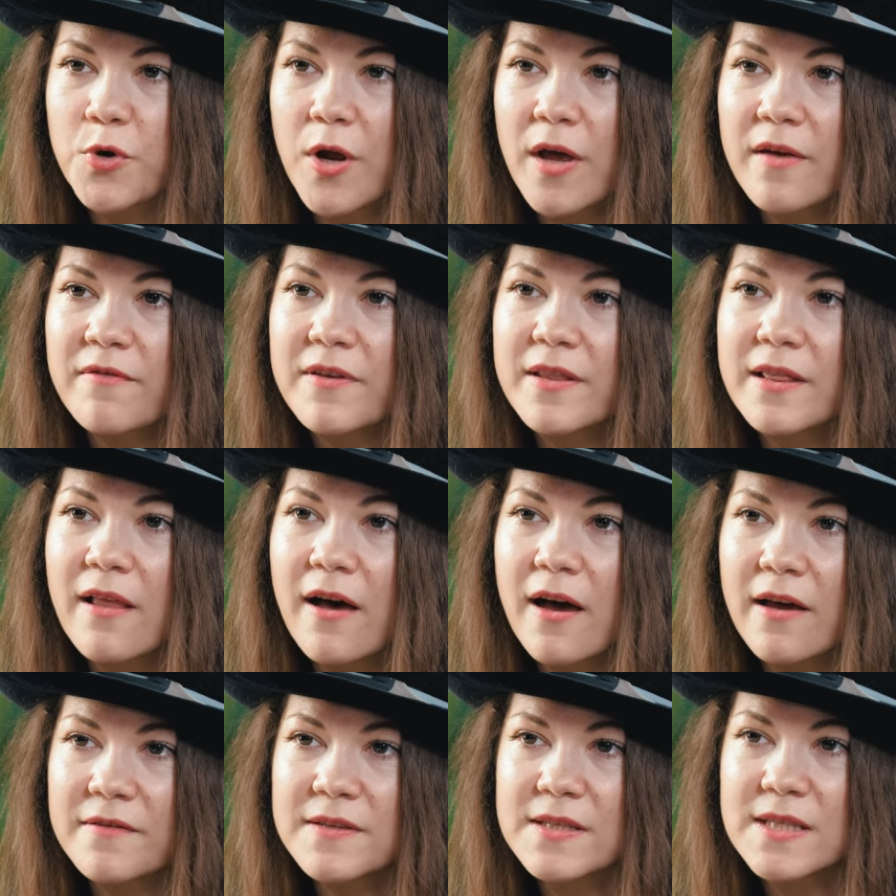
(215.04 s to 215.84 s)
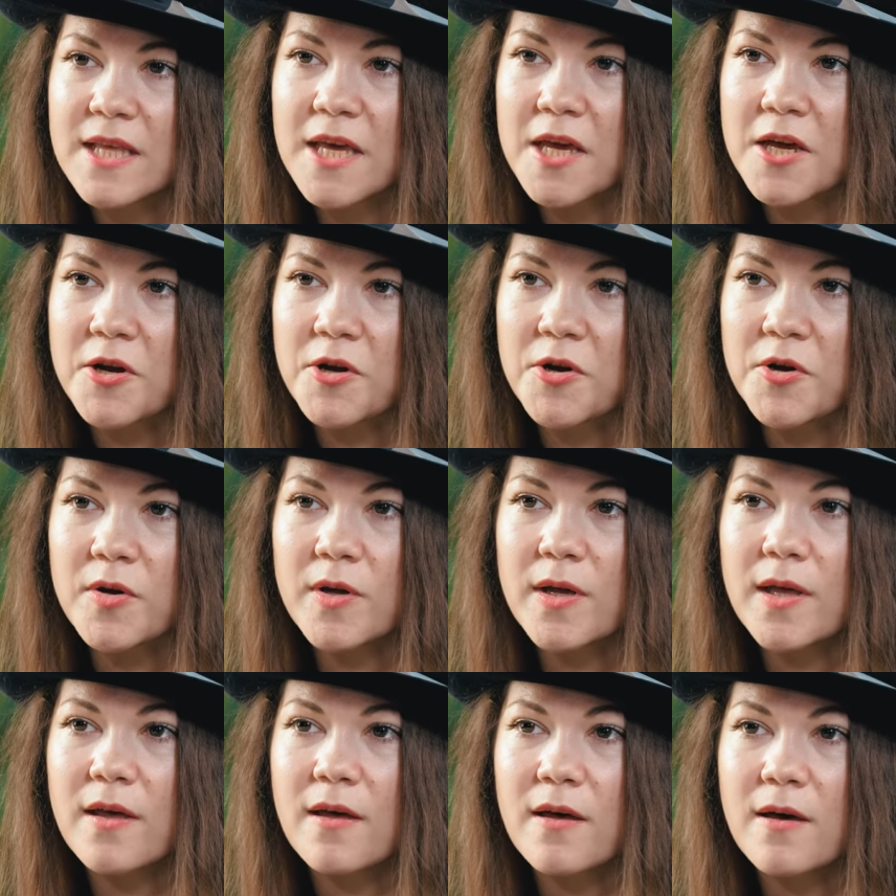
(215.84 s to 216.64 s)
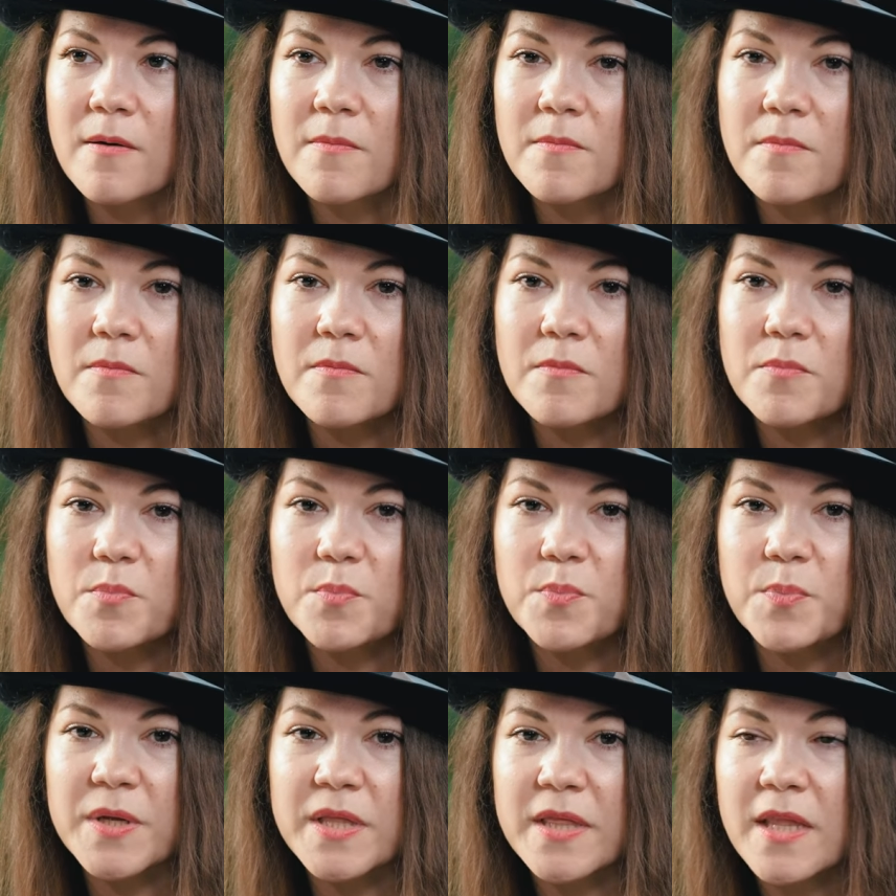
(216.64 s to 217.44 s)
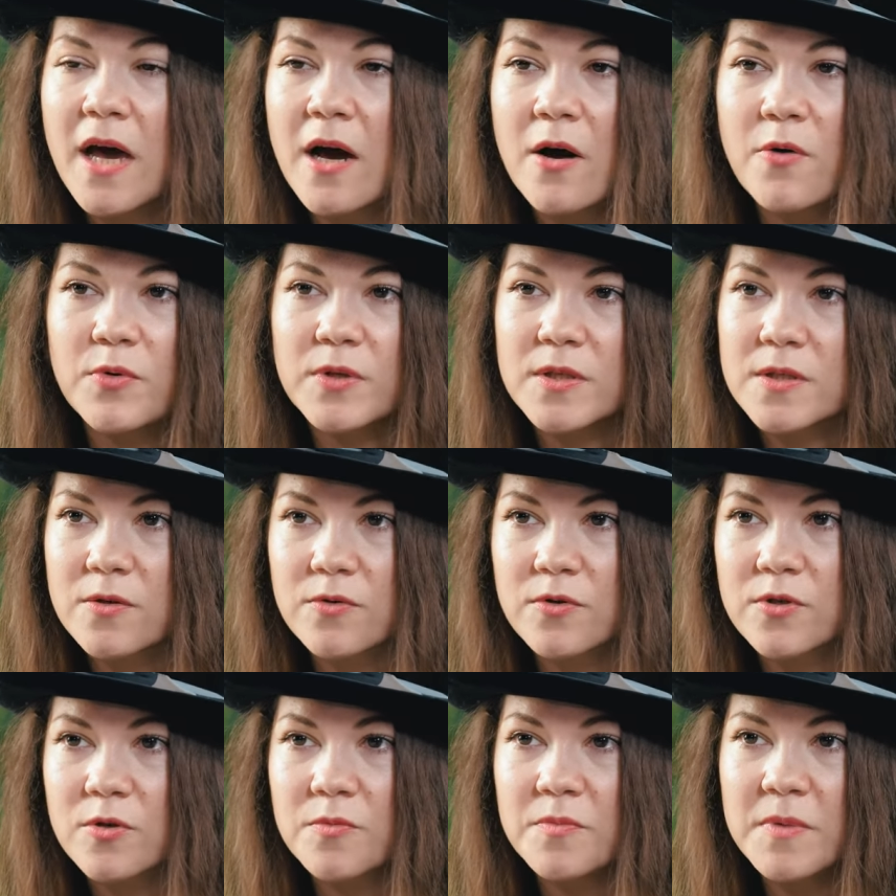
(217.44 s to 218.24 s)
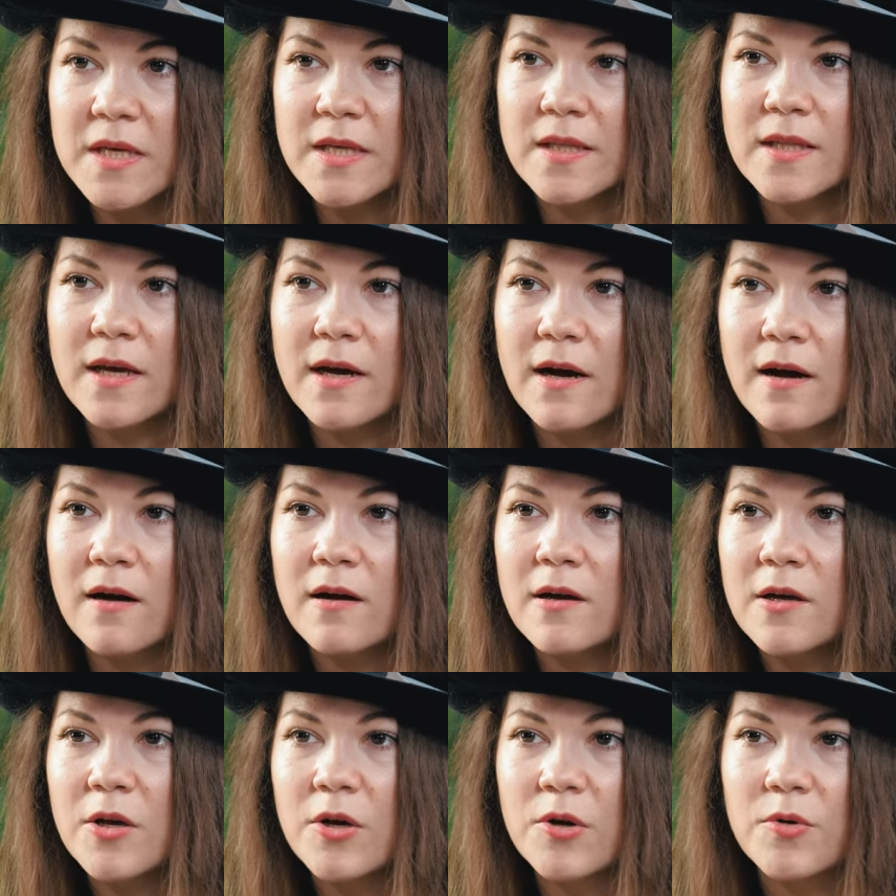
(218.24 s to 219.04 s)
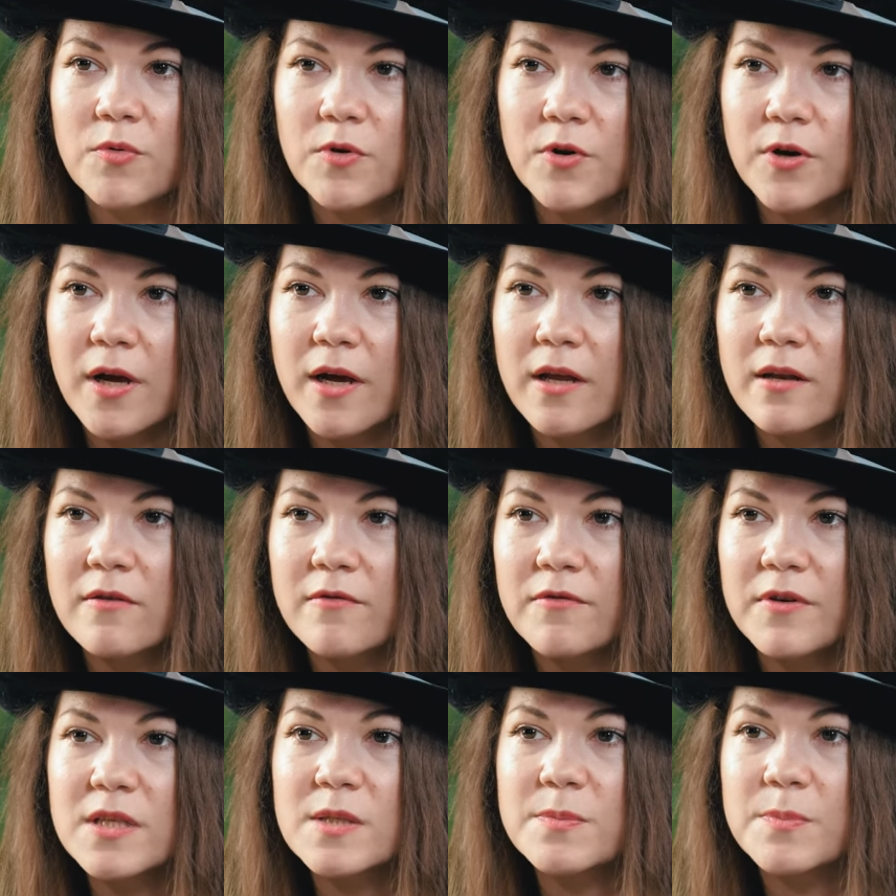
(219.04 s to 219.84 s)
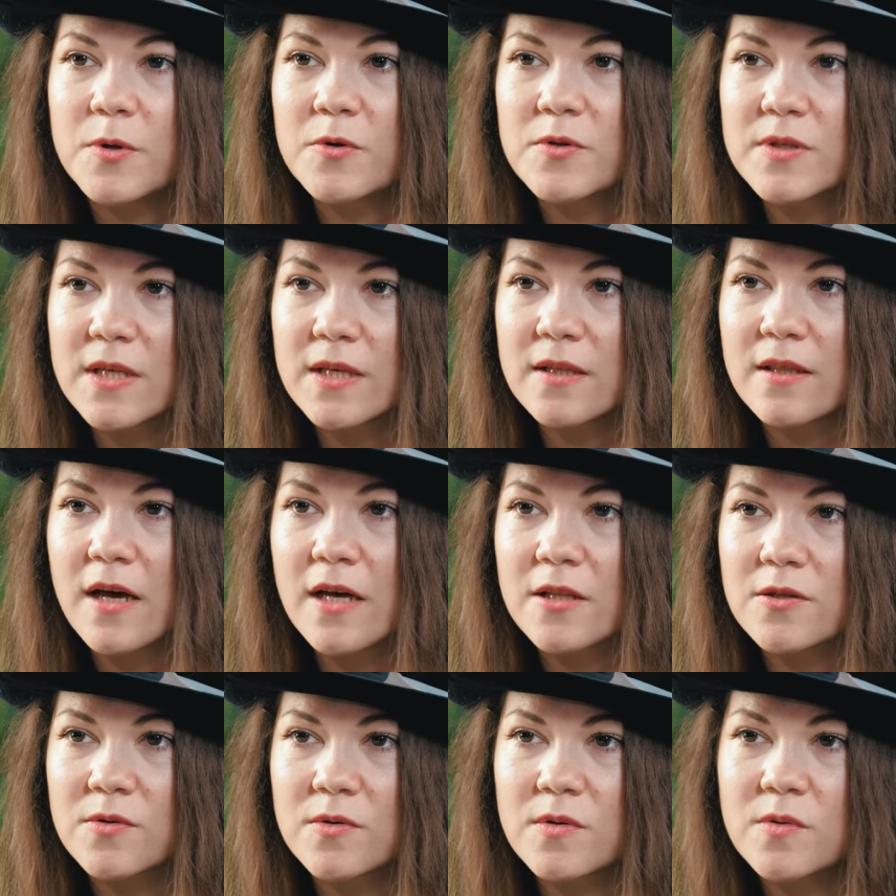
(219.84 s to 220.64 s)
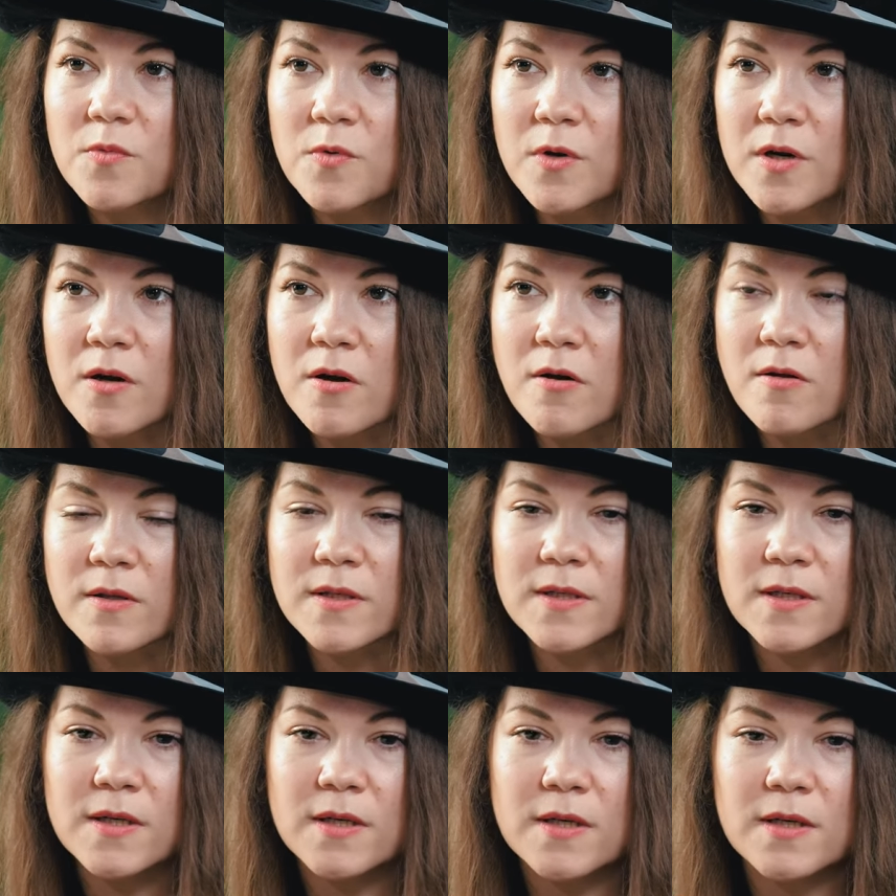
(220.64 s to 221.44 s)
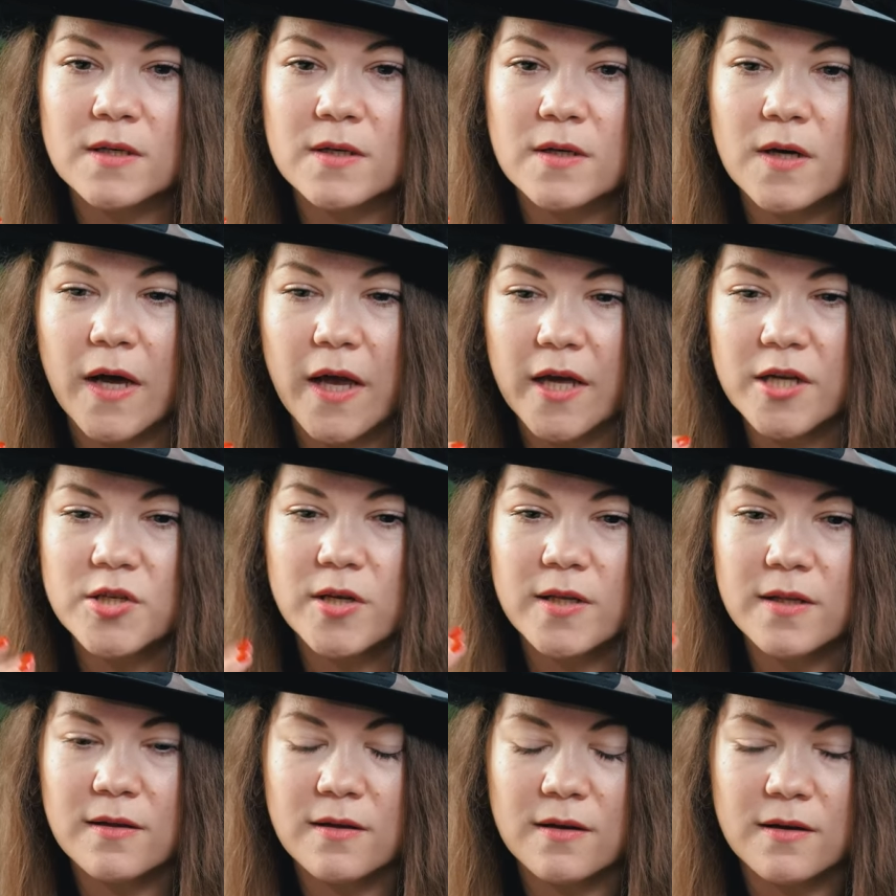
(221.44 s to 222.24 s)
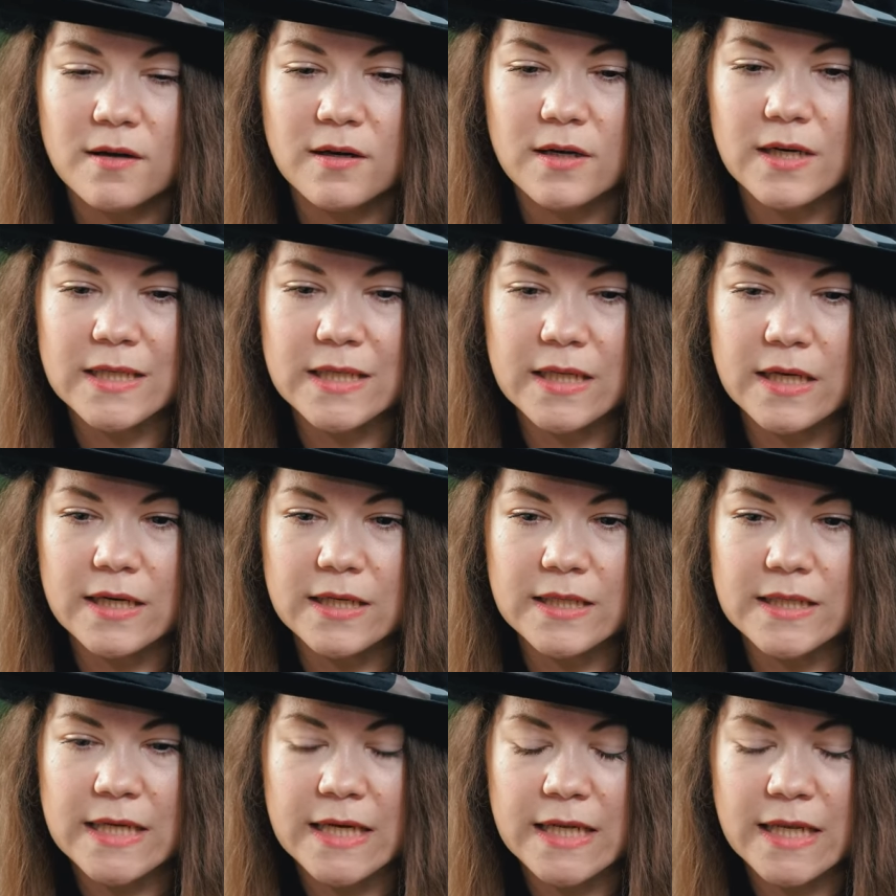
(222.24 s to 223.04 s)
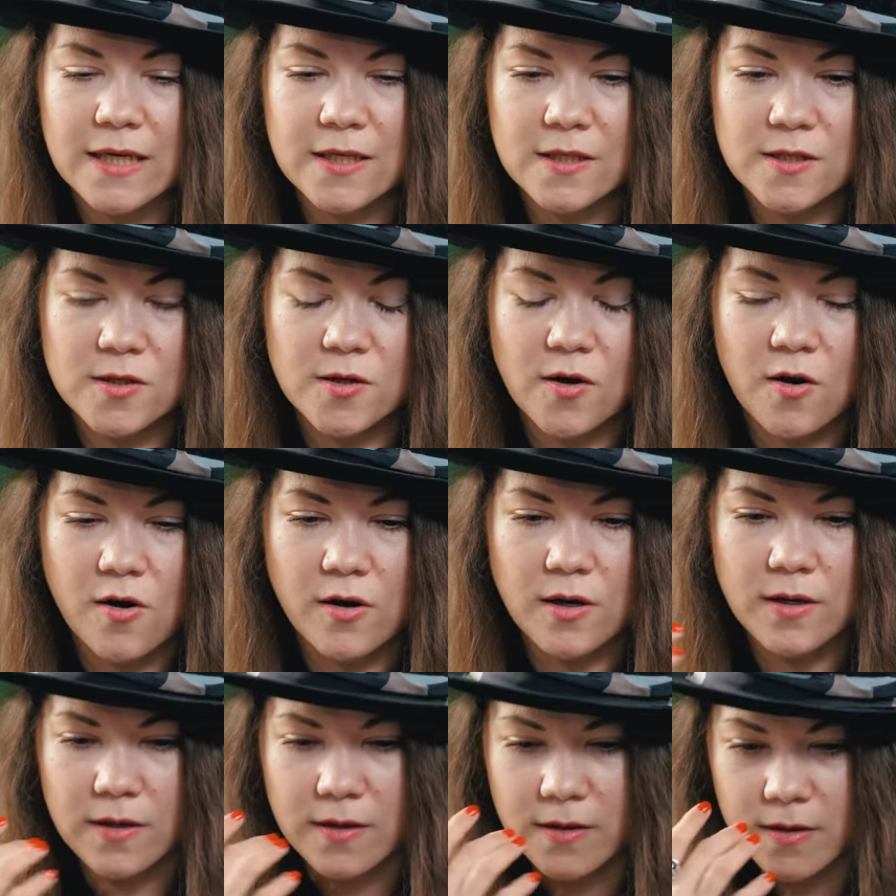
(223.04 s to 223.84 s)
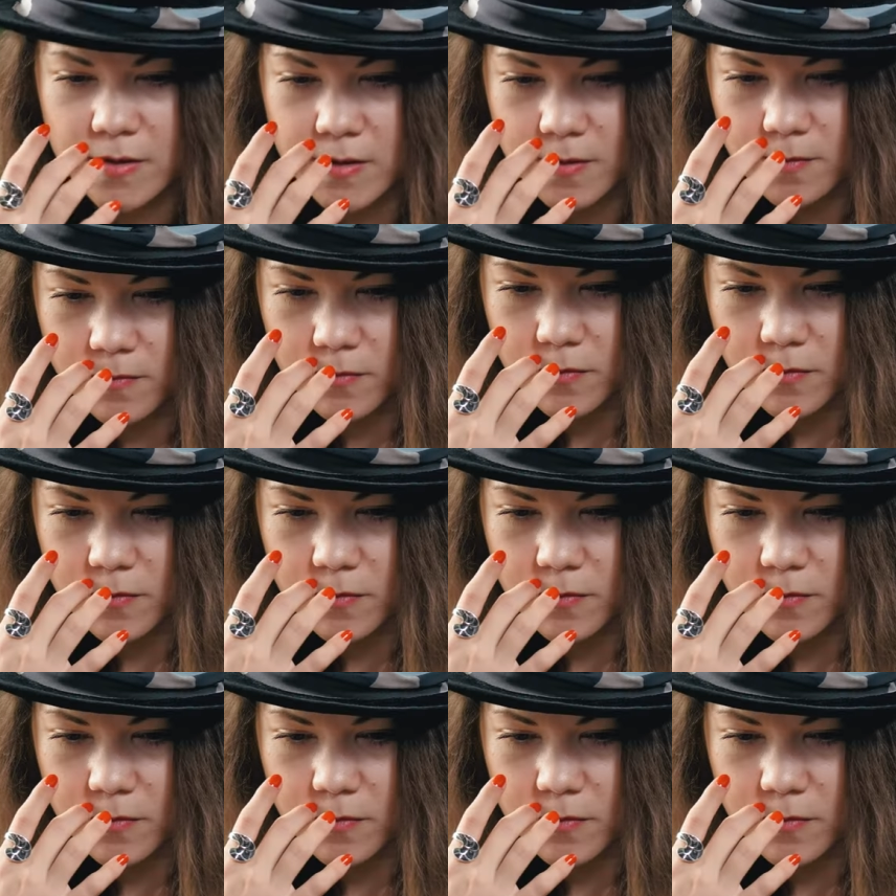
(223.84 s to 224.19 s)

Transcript: private lives there. Um, but now with social media, we're kind of exposing that to the world. I actually did a, a, a TEDx talk. Uh,